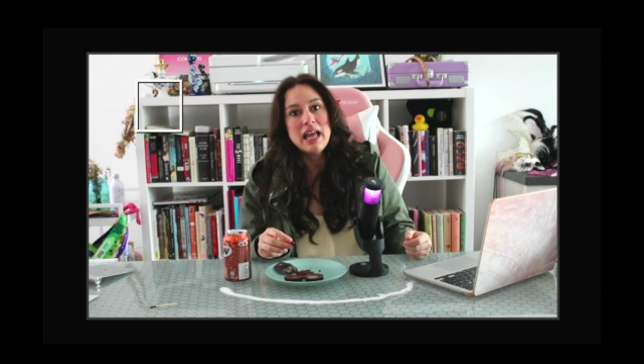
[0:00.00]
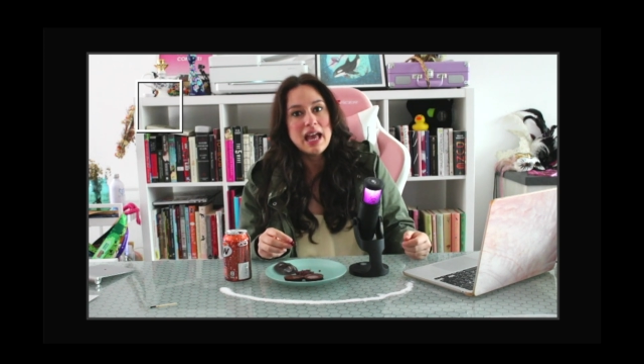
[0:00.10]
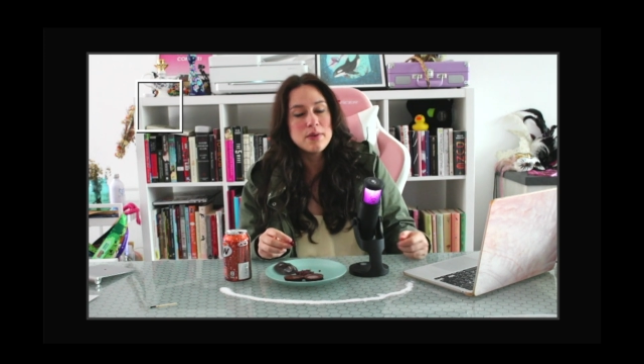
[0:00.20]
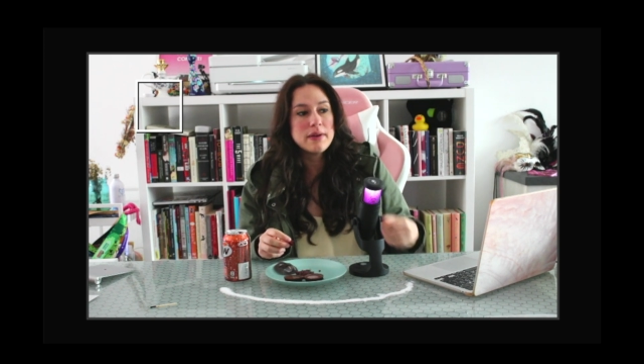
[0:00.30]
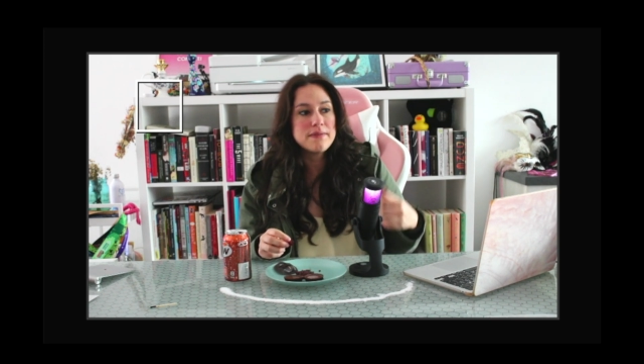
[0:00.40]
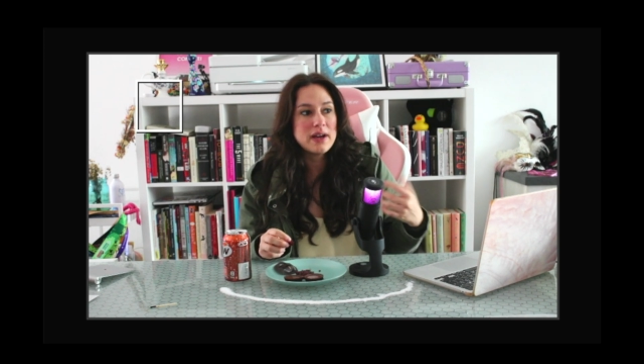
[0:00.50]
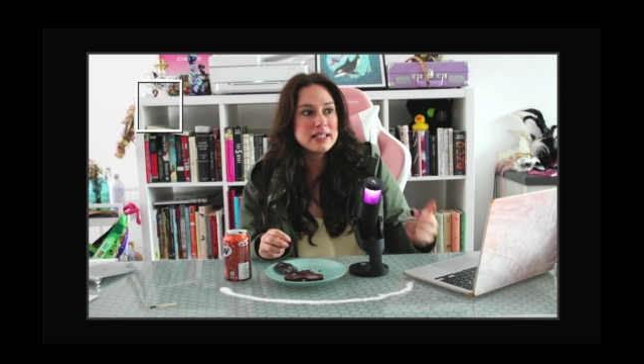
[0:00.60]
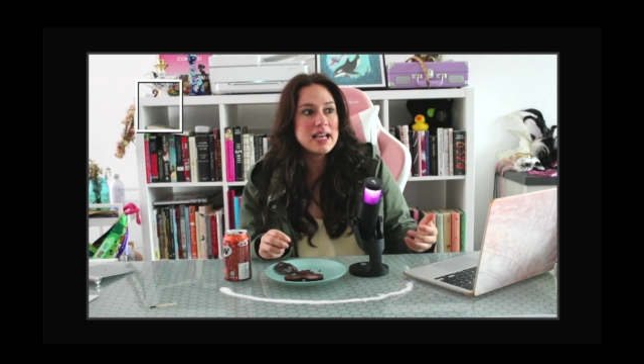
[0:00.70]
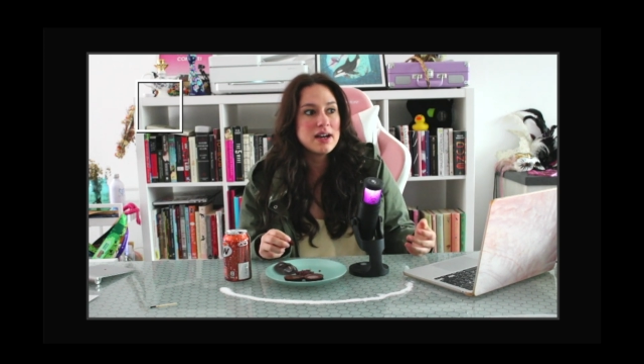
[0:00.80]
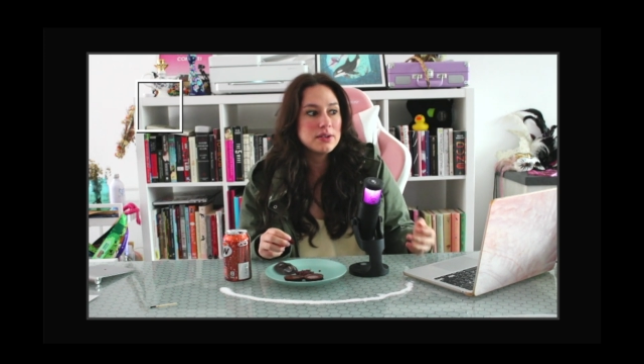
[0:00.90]
And we find
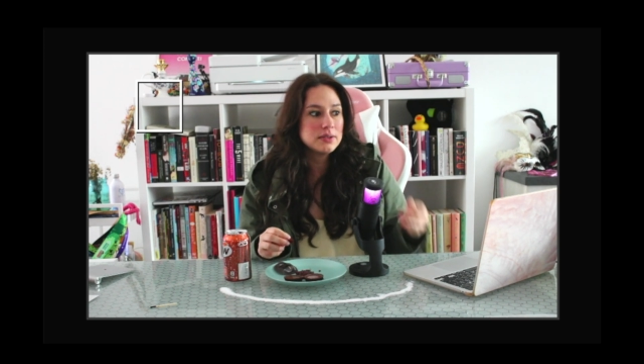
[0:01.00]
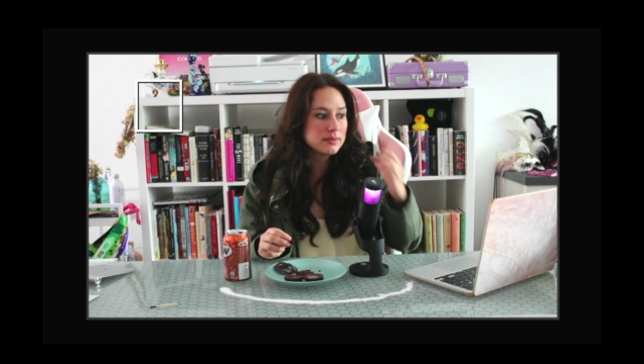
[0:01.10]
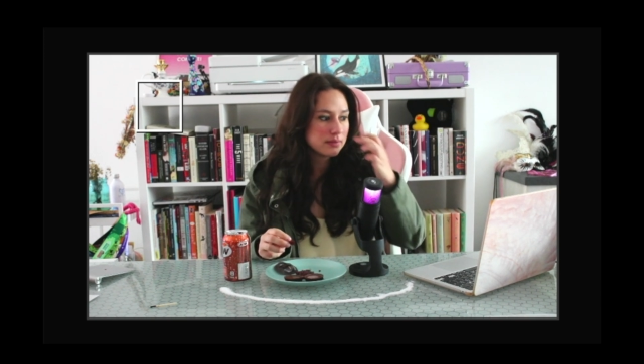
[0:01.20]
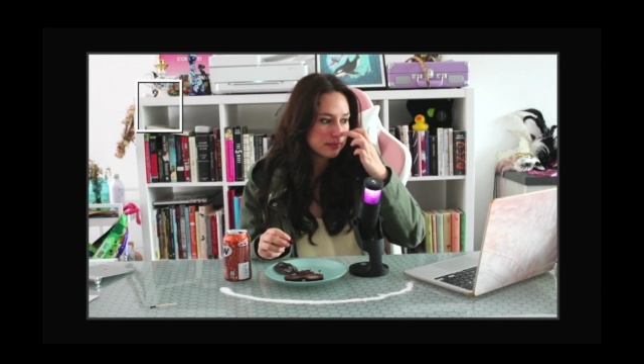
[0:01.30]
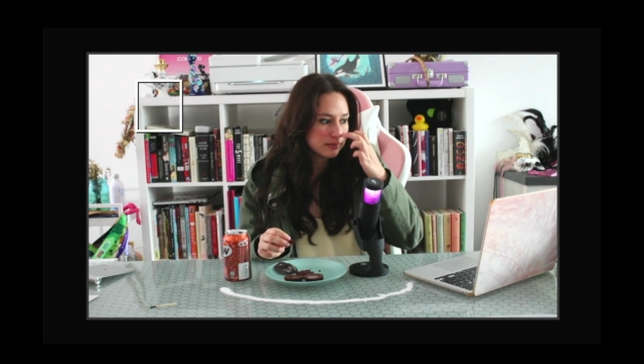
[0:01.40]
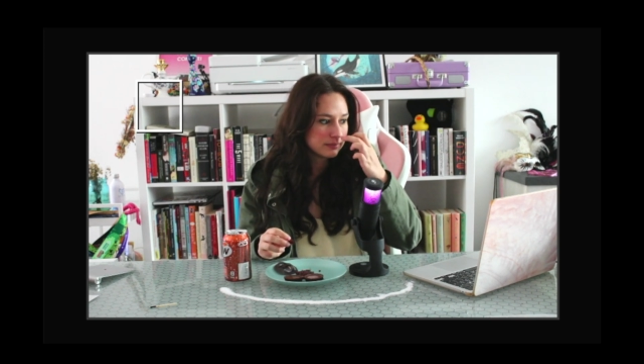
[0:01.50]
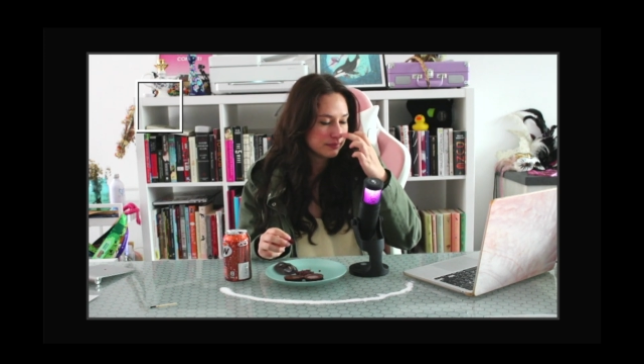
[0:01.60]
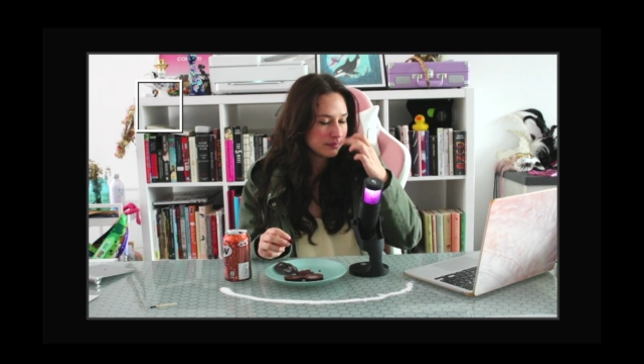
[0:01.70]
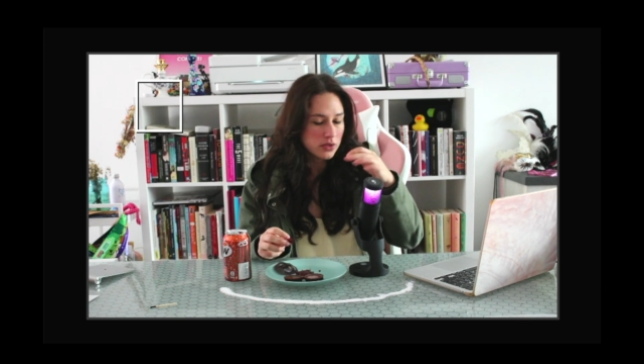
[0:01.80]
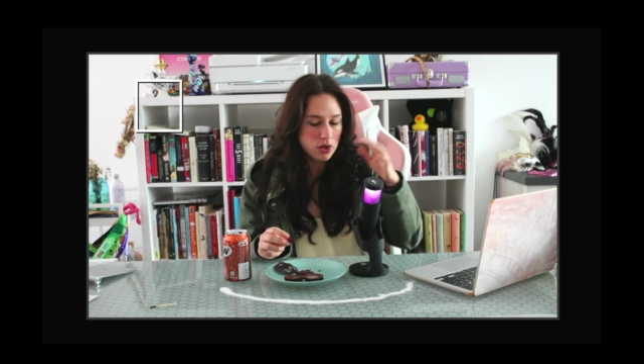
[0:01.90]
out
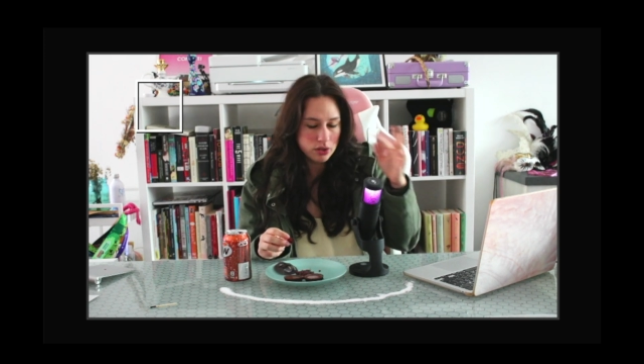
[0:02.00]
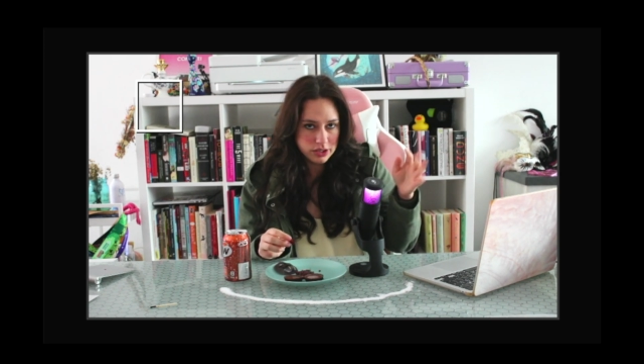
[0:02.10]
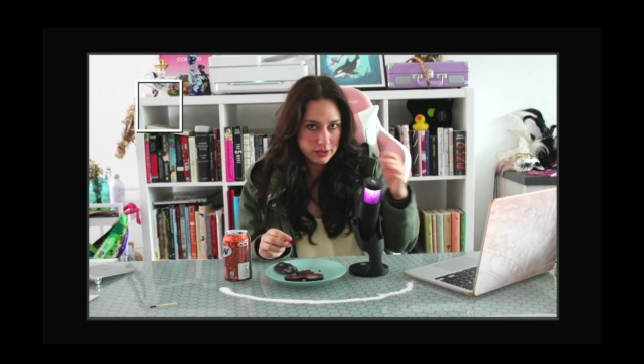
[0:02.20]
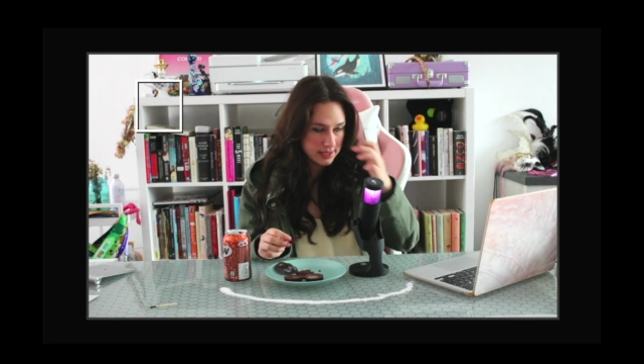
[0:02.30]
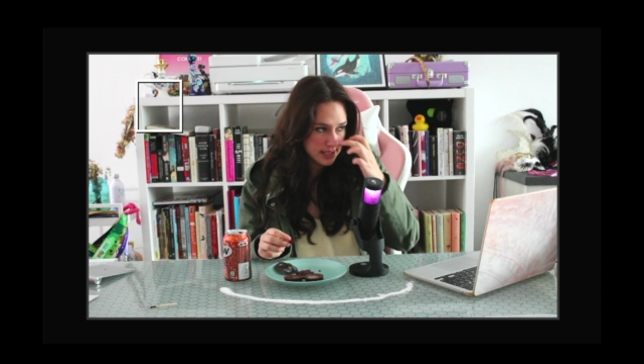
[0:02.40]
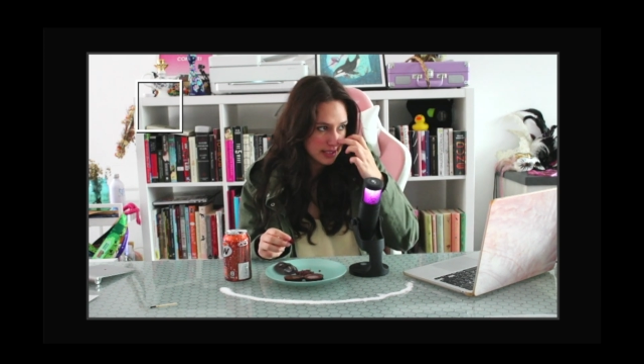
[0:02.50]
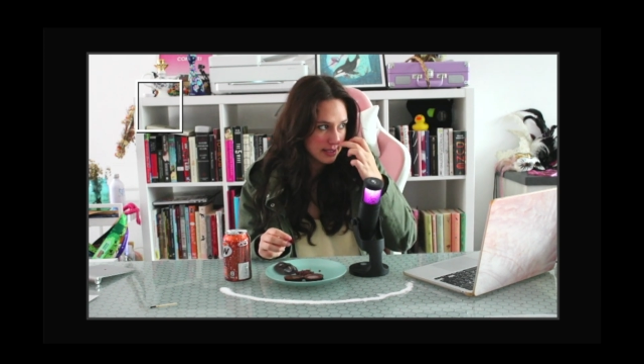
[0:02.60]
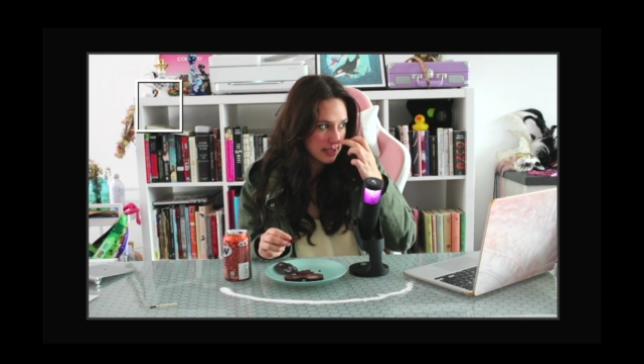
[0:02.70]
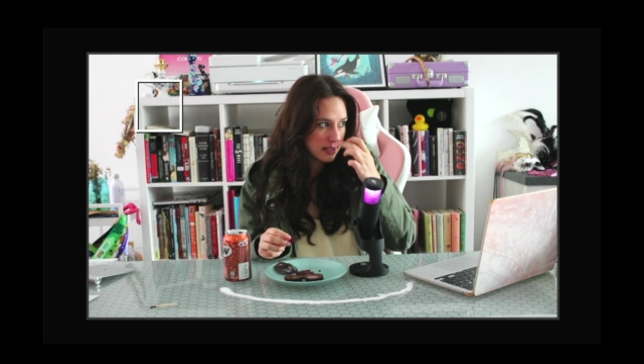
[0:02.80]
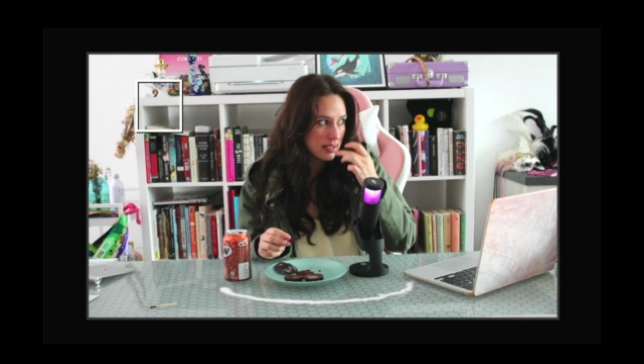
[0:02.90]
earlier in the
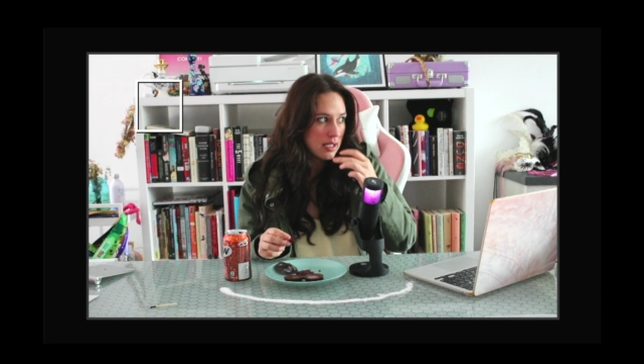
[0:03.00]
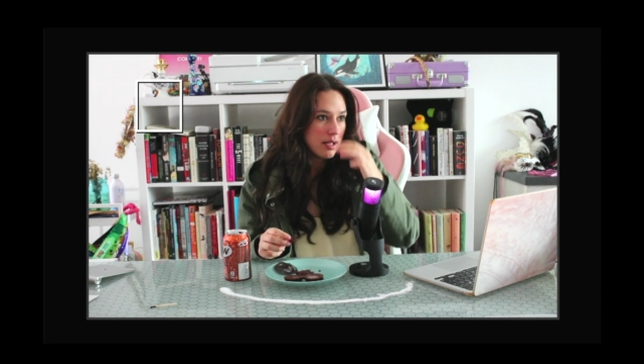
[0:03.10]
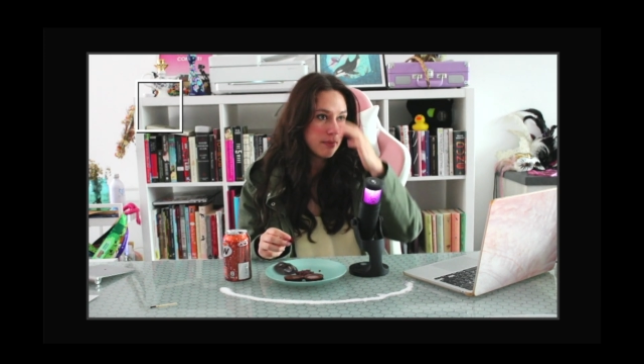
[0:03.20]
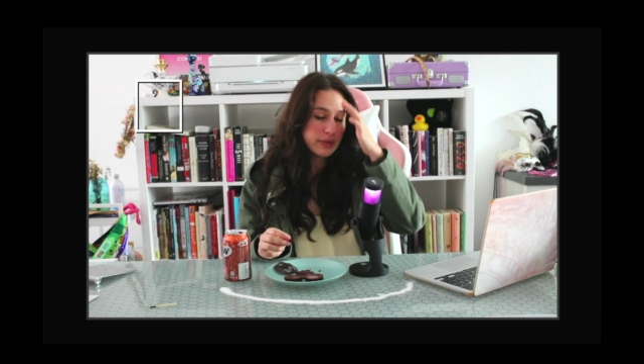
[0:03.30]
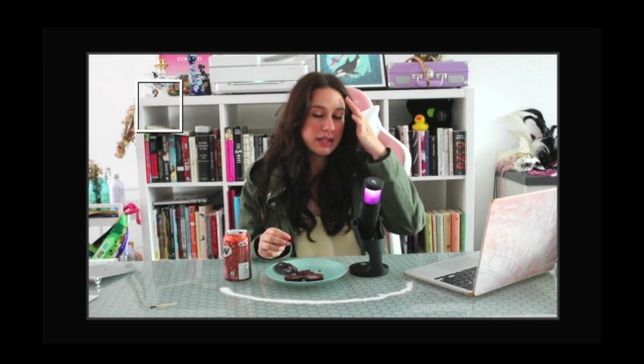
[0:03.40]
season, but